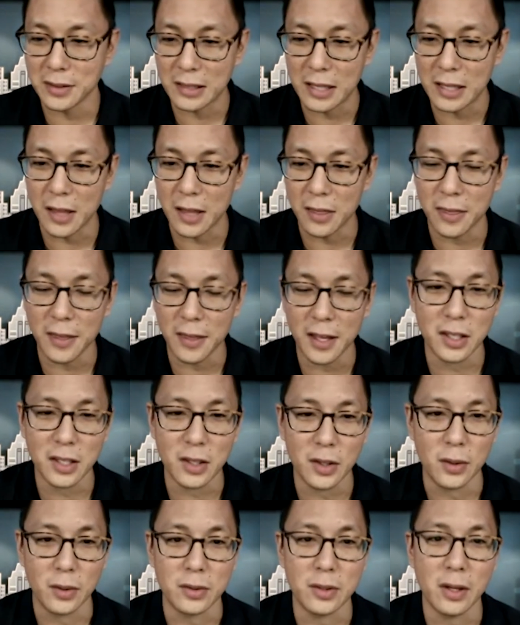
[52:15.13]
Again, thank
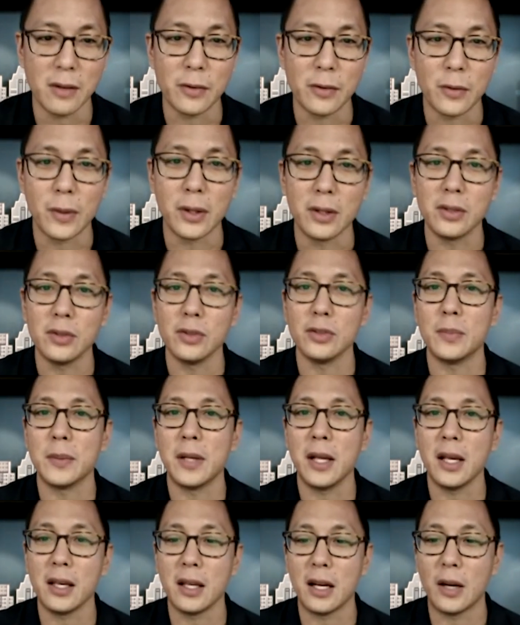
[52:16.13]
you to everyone who's been
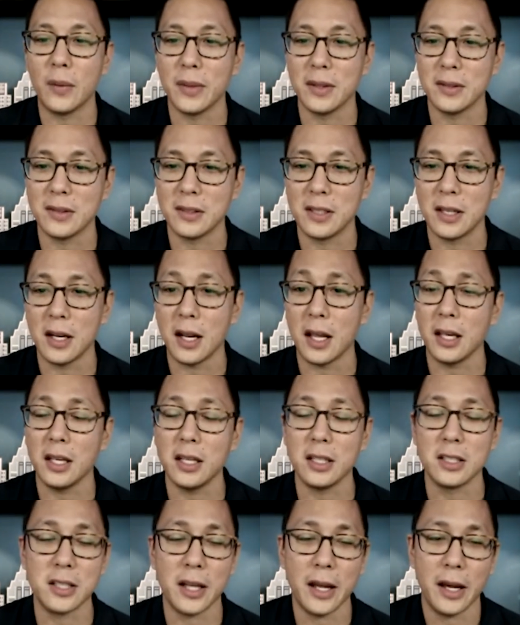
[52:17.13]
hanging out with us today
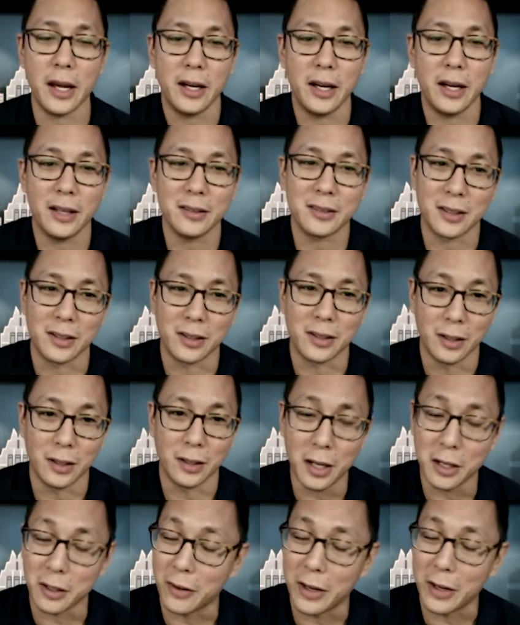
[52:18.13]
in chat and asking a
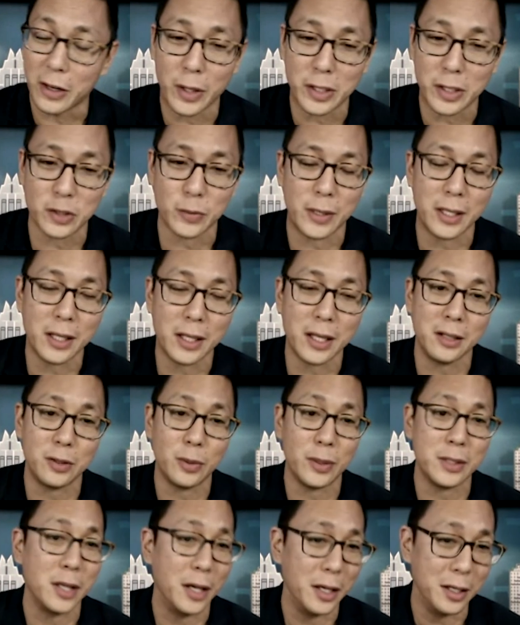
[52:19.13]
lot of great questions. We didn't get
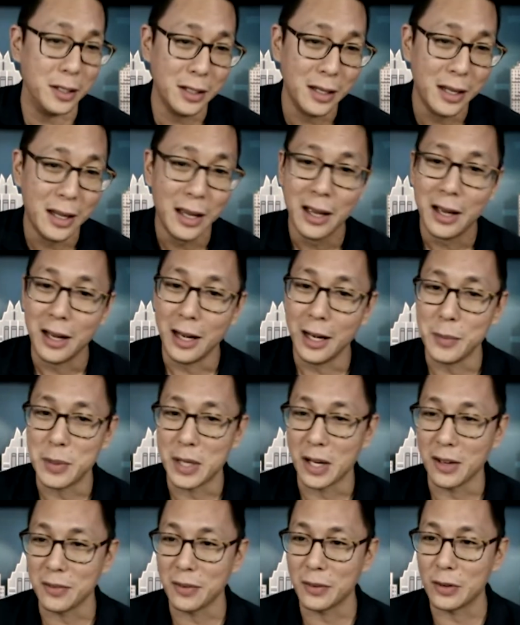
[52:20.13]
to a ton, but
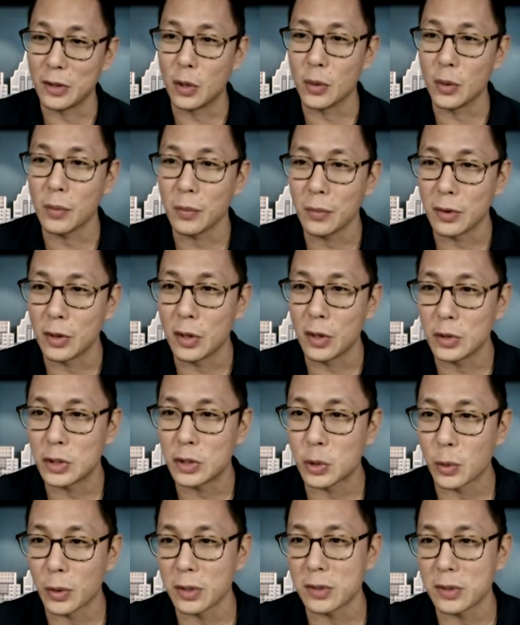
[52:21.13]
I have no
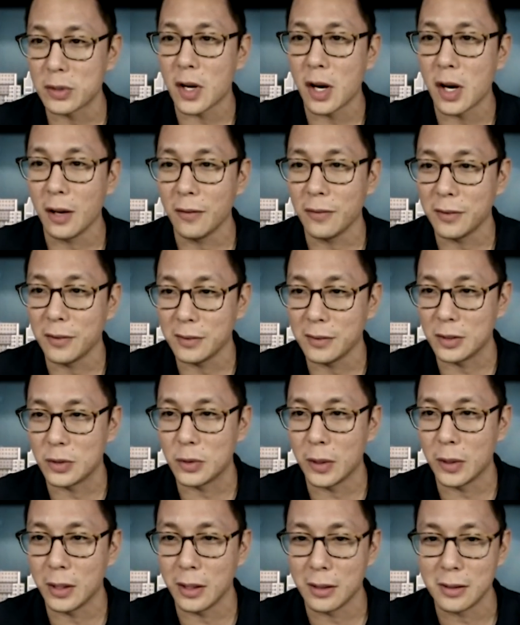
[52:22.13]
shortage of confidence that
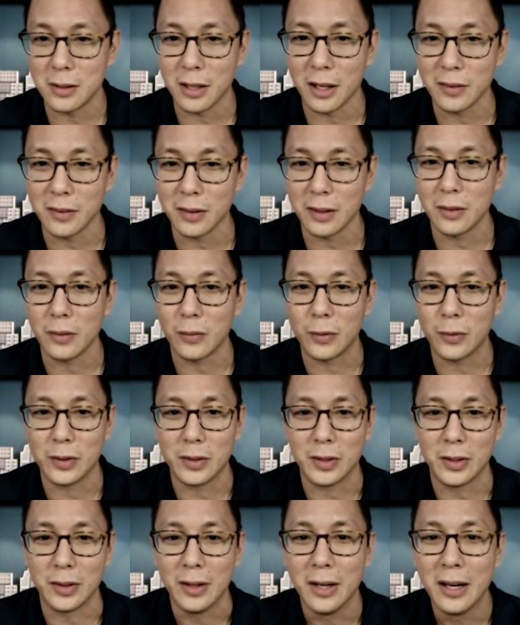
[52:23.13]
Julian and David
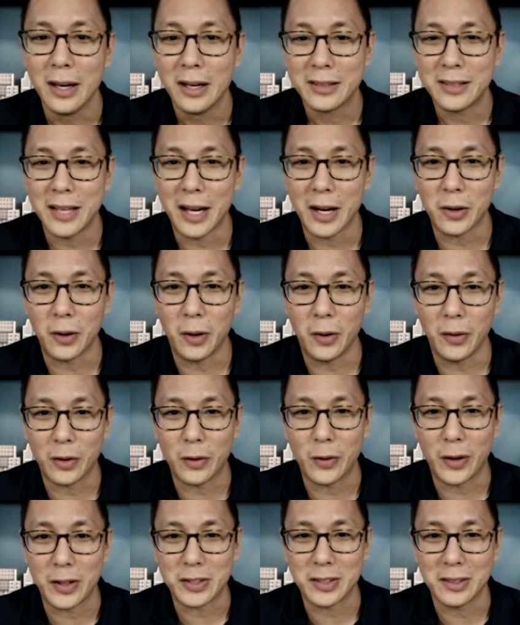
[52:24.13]
will tackle all the
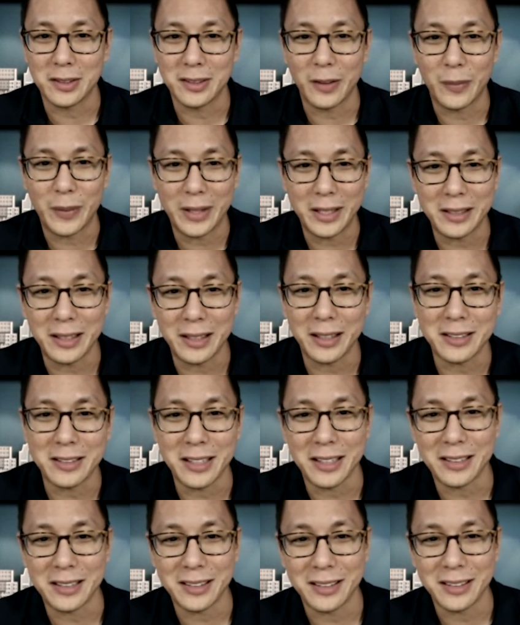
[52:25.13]
questions that we didn't get a
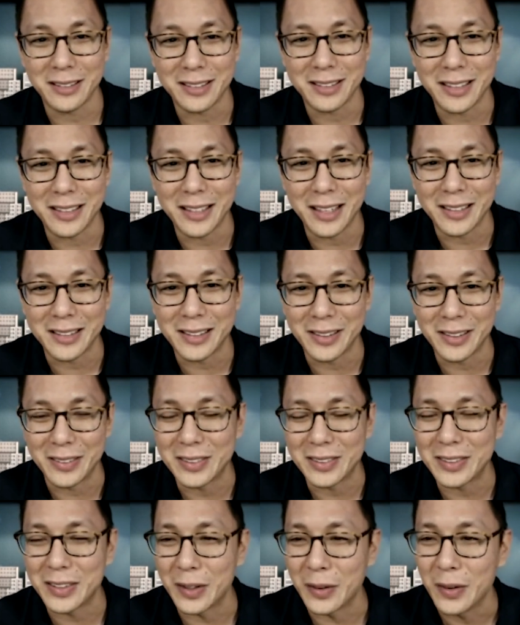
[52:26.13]
chance to get to.
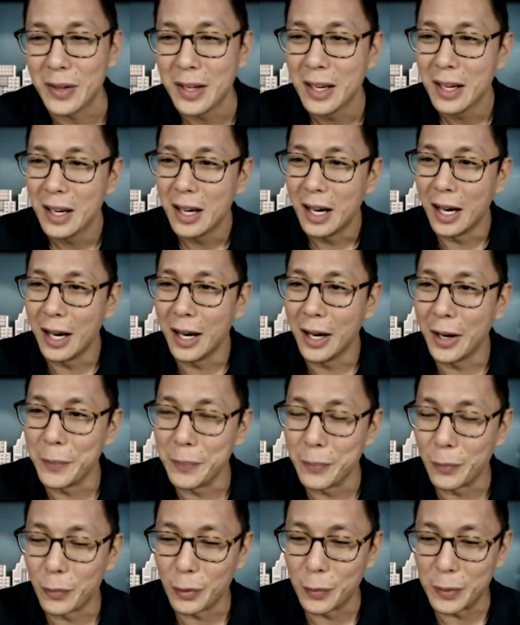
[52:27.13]
So
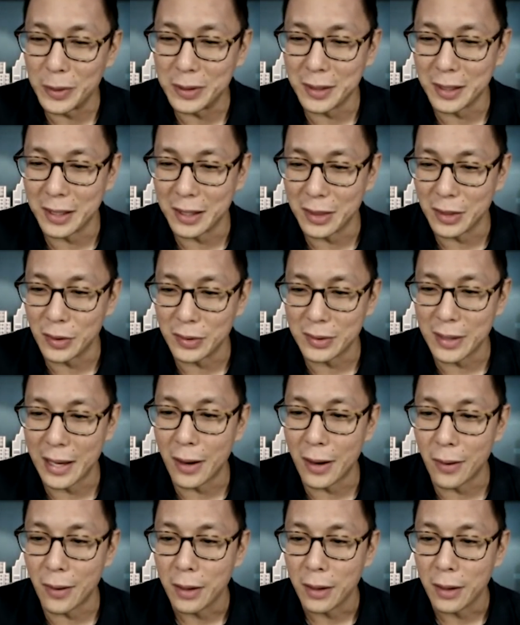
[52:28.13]
we'll be sending those
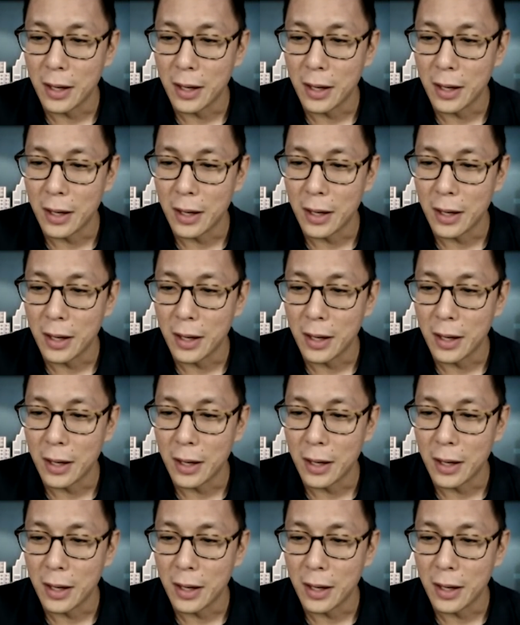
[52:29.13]
out.